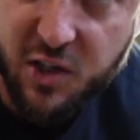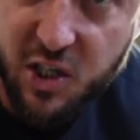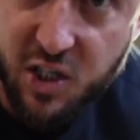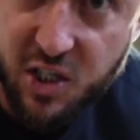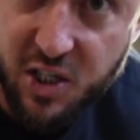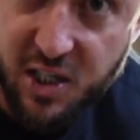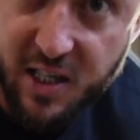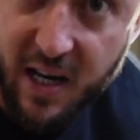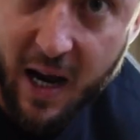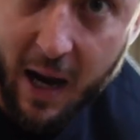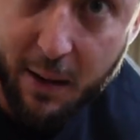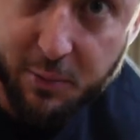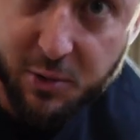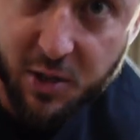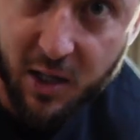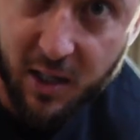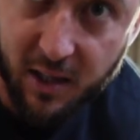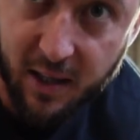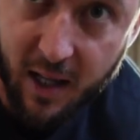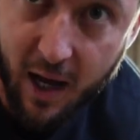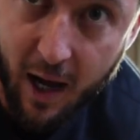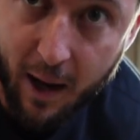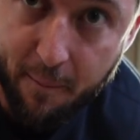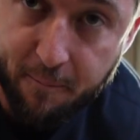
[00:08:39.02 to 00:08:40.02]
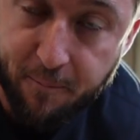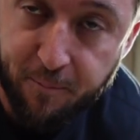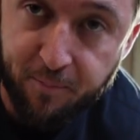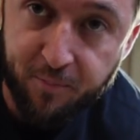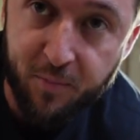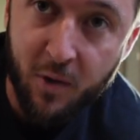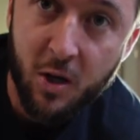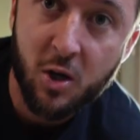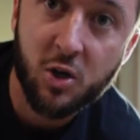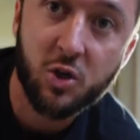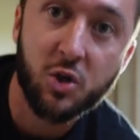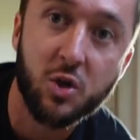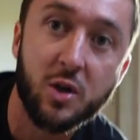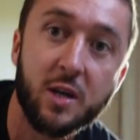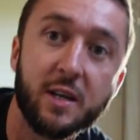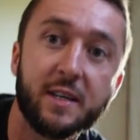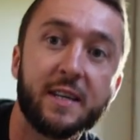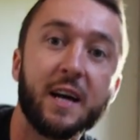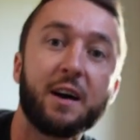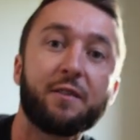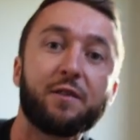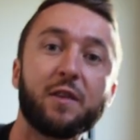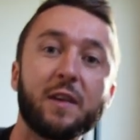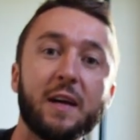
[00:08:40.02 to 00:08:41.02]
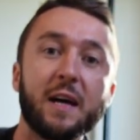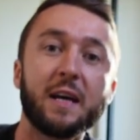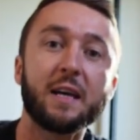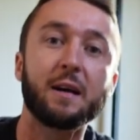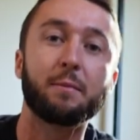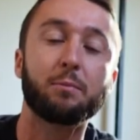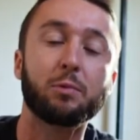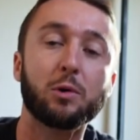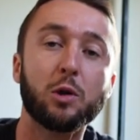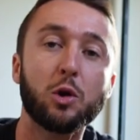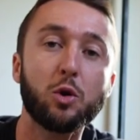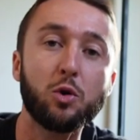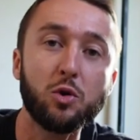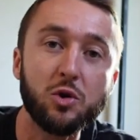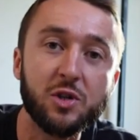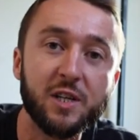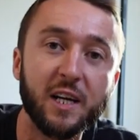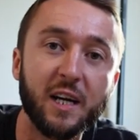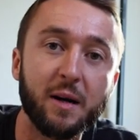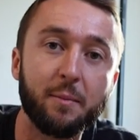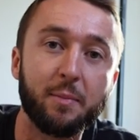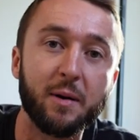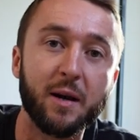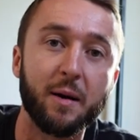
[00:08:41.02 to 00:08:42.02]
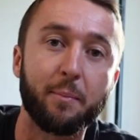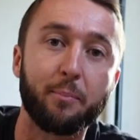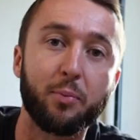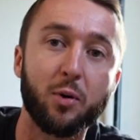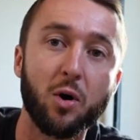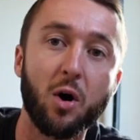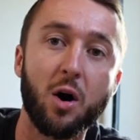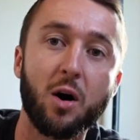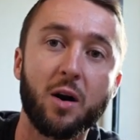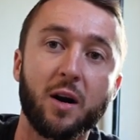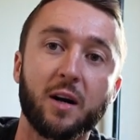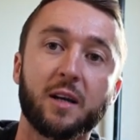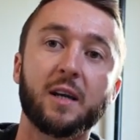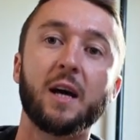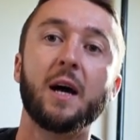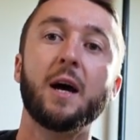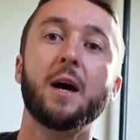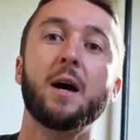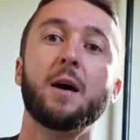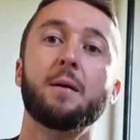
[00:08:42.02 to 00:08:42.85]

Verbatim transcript: just snaps like that. So you definitely end up losing a bit of product